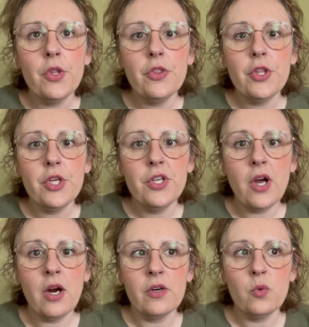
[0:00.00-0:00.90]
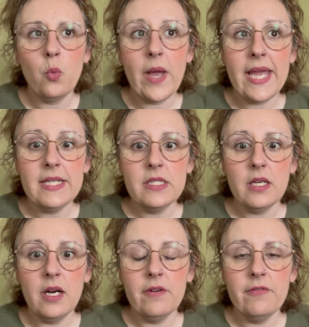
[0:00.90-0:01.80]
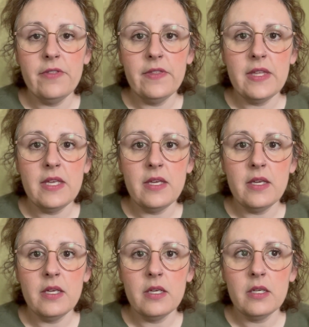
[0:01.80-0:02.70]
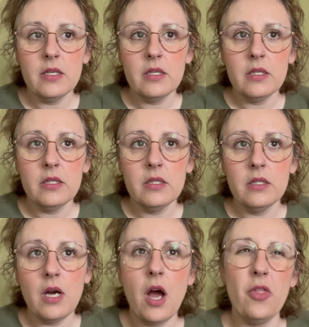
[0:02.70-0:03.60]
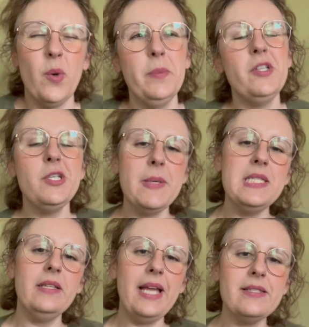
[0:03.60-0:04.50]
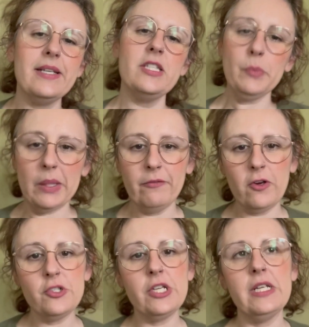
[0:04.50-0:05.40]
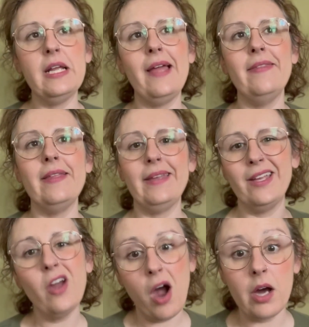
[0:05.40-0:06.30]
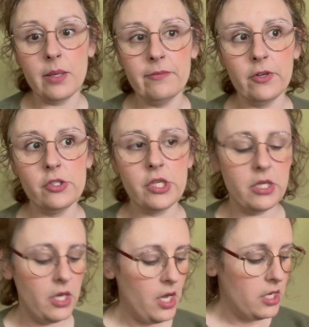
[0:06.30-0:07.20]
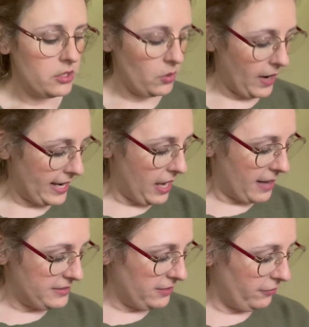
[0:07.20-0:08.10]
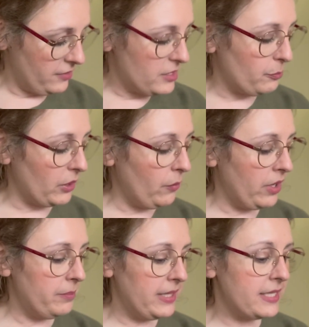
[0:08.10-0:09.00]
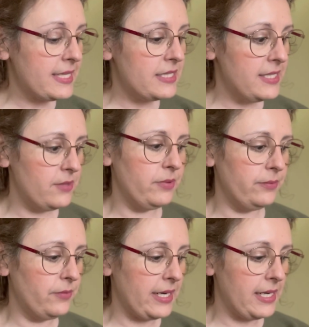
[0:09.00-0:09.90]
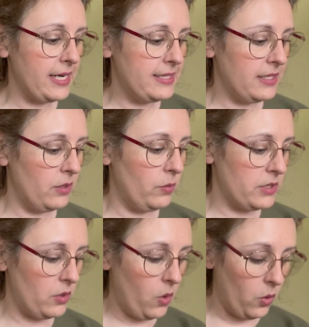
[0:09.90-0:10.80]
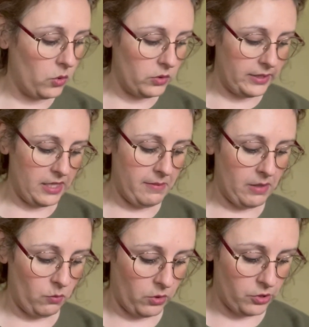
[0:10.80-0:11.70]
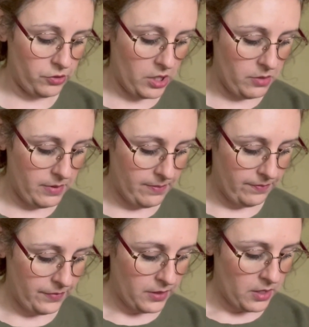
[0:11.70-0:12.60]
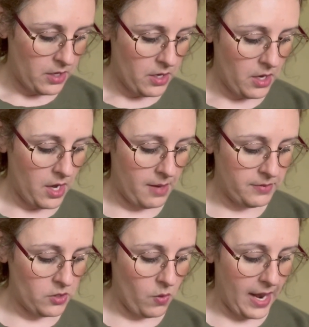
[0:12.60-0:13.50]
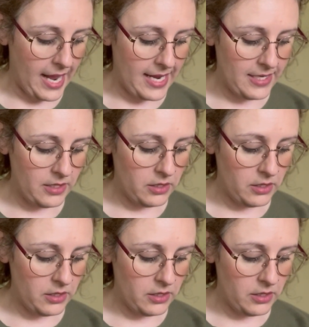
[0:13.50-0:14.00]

the yarn weight of the other one, but she basically has like a spring version and then like an autumn version. So I opted for the spring one because I did recognize that it was a hole in my wardrobe. So I